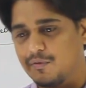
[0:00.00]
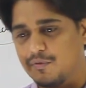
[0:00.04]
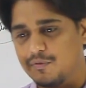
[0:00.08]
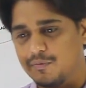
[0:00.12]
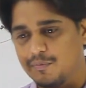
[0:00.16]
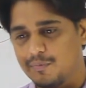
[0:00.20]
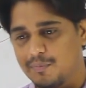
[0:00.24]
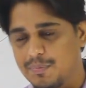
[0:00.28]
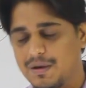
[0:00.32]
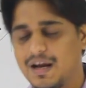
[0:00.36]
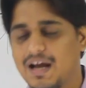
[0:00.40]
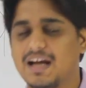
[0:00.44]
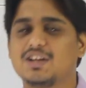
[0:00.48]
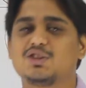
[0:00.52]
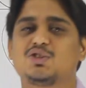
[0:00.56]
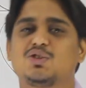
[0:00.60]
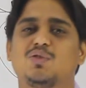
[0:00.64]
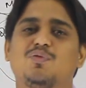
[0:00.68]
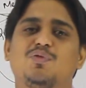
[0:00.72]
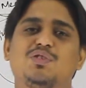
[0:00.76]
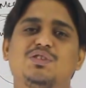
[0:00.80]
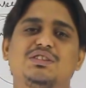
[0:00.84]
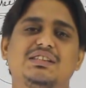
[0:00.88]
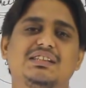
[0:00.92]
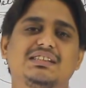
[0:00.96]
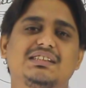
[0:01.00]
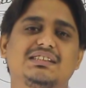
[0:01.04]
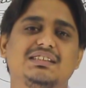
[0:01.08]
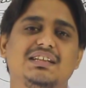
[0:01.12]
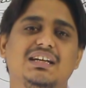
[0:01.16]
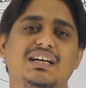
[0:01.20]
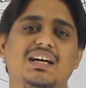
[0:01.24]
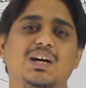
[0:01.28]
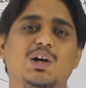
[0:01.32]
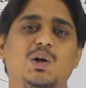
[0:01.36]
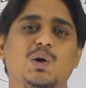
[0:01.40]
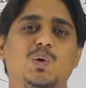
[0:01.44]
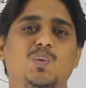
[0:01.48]
branch of physics
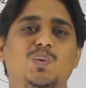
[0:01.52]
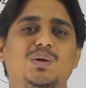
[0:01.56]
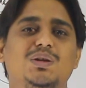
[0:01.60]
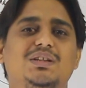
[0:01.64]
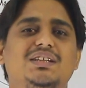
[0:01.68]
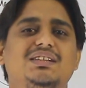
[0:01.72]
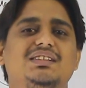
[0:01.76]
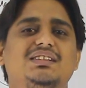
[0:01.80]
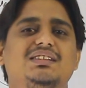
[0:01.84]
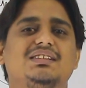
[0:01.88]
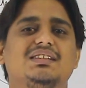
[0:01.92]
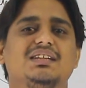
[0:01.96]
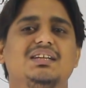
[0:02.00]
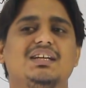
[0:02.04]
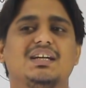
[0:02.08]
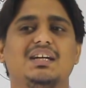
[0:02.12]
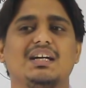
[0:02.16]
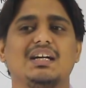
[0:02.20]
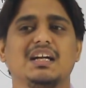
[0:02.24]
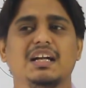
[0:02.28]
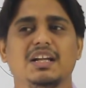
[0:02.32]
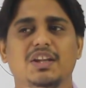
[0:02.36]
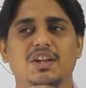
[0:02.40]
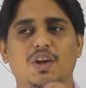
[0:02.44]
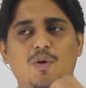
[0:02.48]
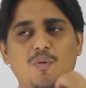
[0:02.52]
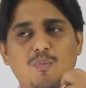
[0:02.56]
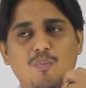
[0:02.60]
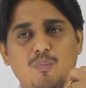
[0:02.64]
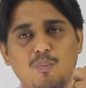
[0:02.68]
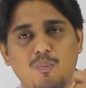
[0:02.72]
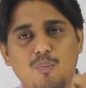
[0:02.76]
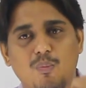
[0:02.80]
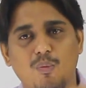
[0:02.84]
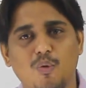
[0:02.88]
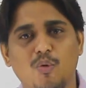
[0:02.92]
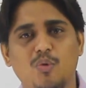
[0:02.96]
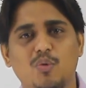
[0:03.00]
which is now
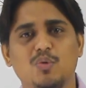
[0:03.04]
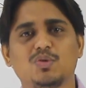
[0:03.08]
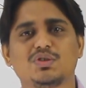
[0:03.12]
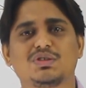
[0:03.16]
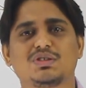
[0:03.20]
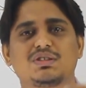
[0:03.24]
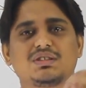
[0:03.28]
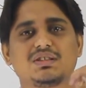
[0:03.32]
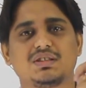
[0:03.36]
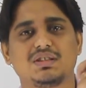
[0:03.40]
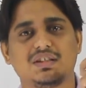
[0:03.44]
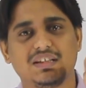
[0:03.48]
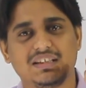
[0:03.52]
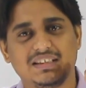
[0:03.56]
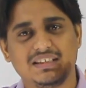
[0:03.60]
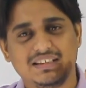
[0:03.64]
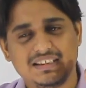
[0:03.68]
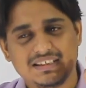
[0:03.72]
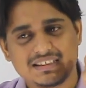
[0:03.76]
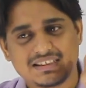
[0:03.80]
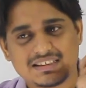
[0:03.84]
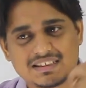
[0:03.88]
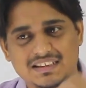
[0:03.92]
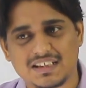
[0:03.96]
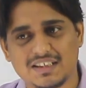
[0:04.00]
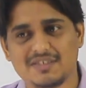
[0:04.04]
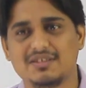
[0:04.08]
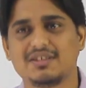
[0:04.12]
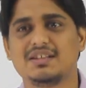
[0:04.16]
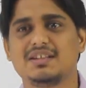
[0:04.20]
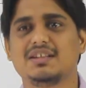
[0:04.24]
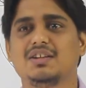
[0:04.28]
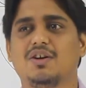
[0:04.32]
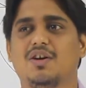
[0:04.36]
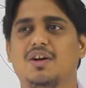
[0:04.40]
most discovered,